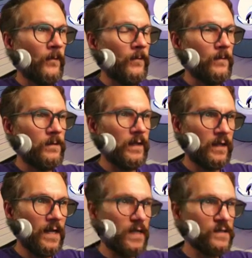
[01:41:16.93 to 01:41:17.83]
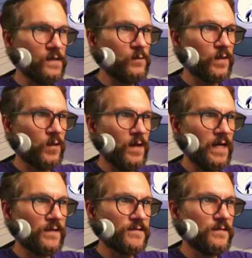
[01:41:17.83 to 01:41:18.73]
Legato
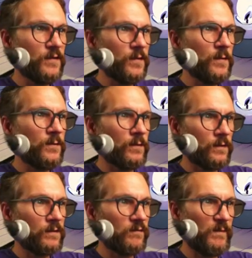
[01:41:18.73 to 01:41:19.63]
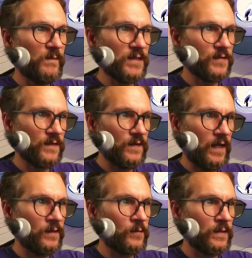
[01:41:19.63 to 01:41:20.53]
requires no special
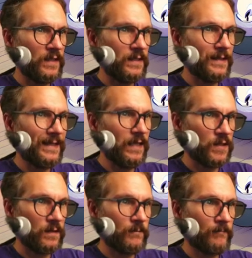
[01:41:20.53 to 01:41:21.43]
sign or indication.